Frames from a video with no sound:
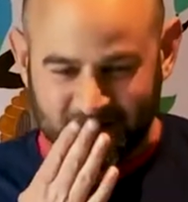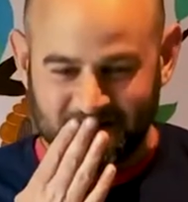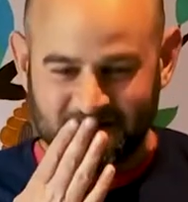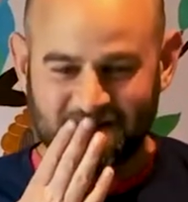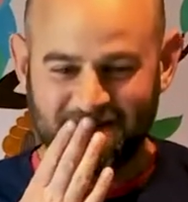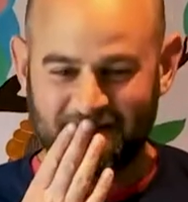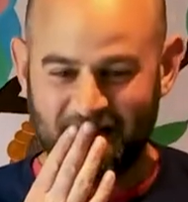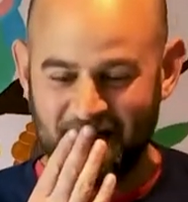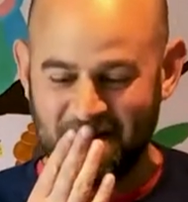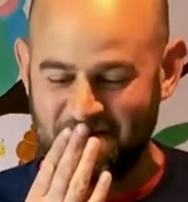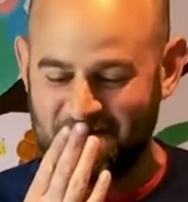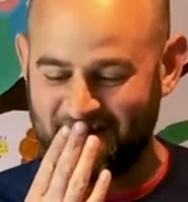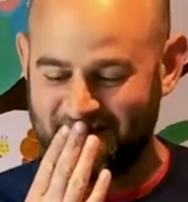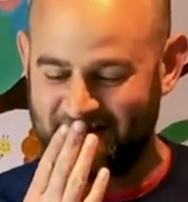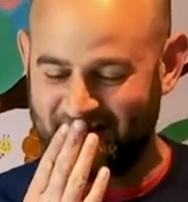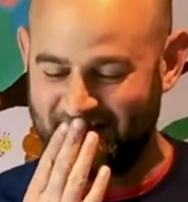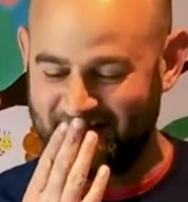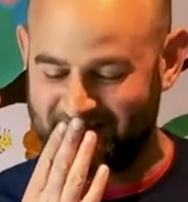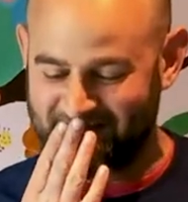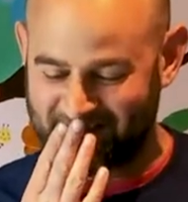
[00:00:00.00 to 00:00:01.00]
Simon
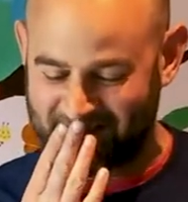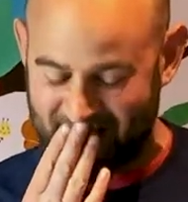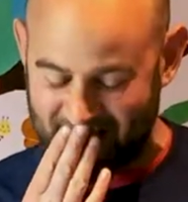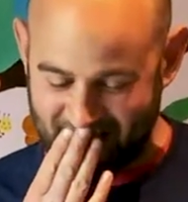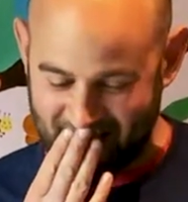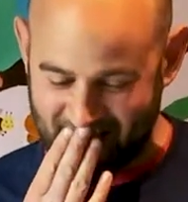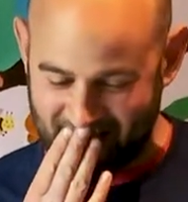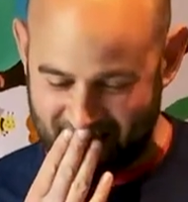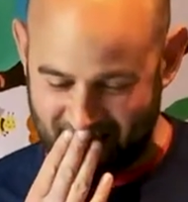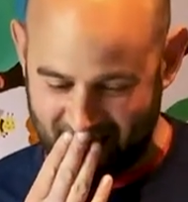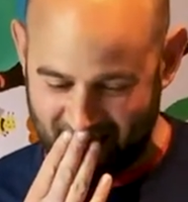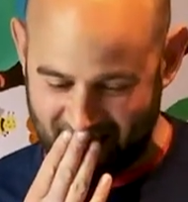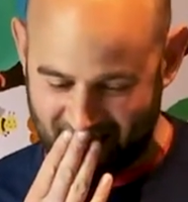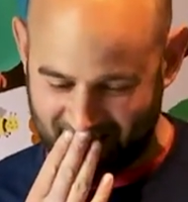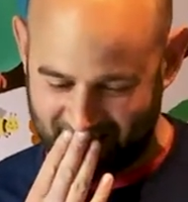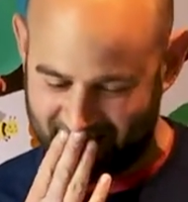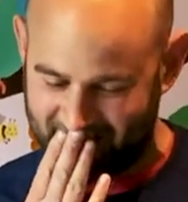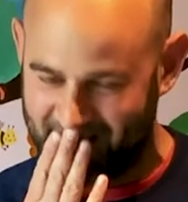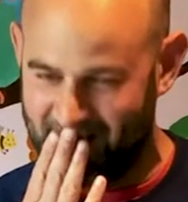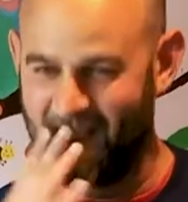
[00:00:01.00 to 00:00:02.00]
didn't say it
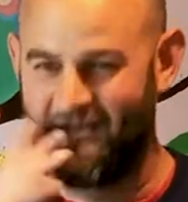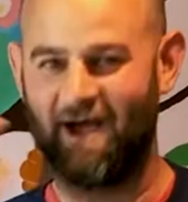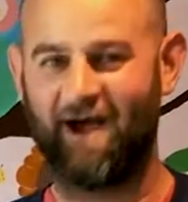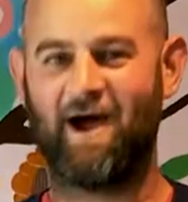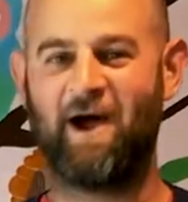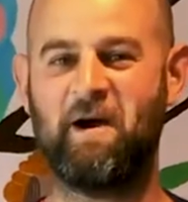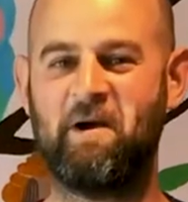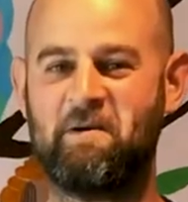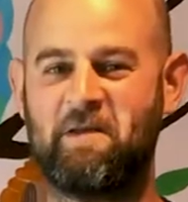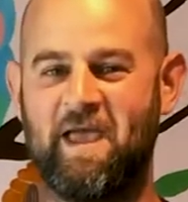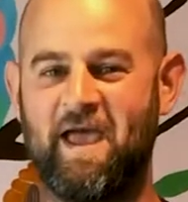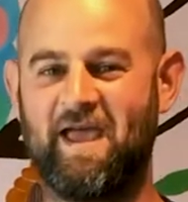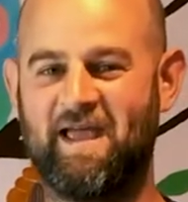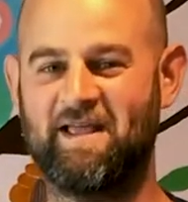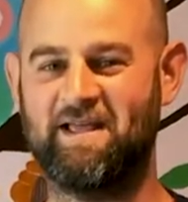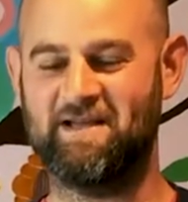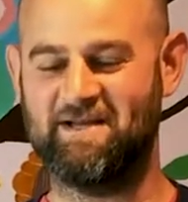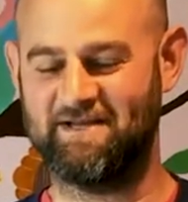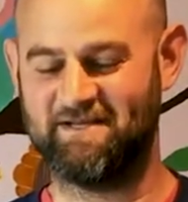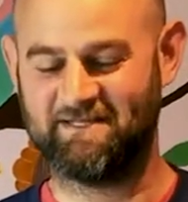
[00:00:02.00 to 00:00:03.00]
again. Okay,
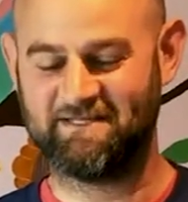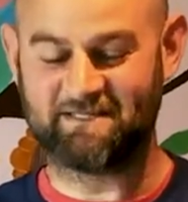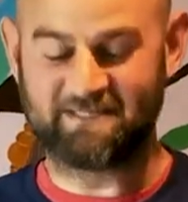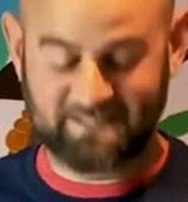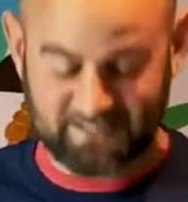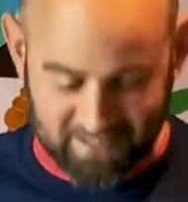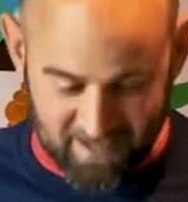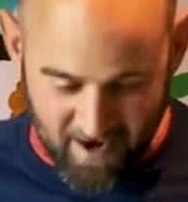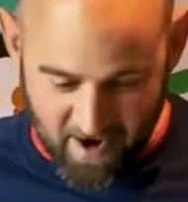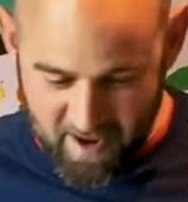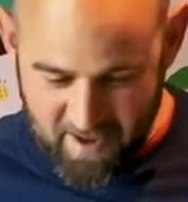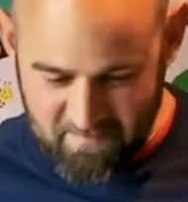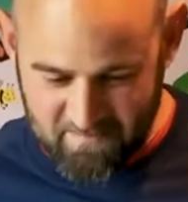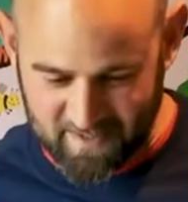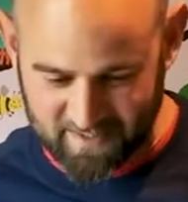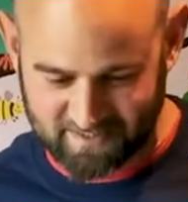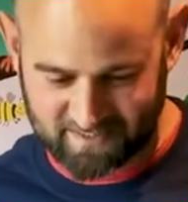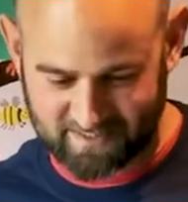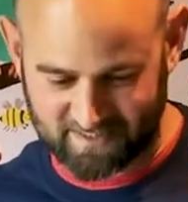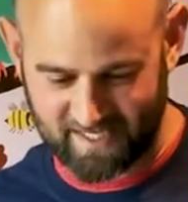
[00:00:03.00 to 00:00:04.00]

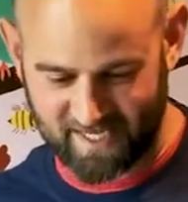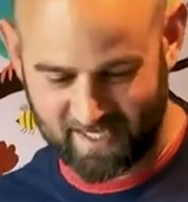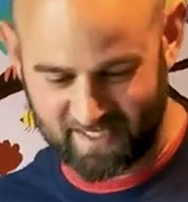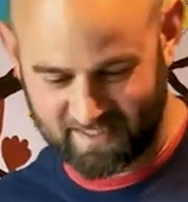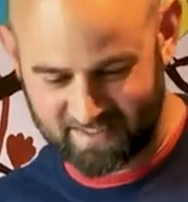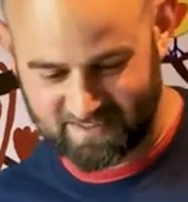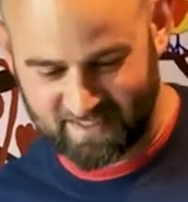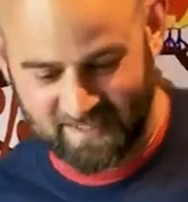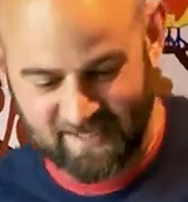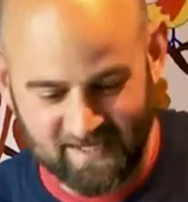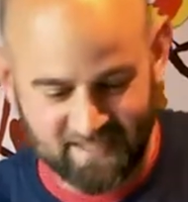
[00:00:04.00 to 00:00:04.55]
Simon says,